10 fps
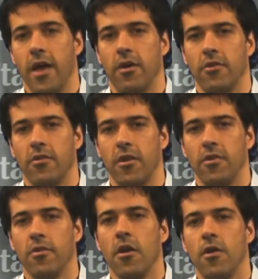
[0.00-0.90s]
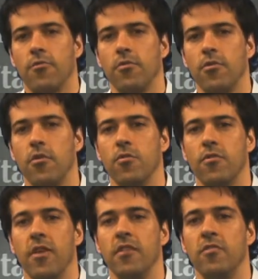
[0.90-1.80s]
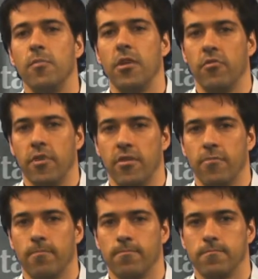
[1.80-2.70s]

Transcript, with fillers: NICs, through the use of intermediaries.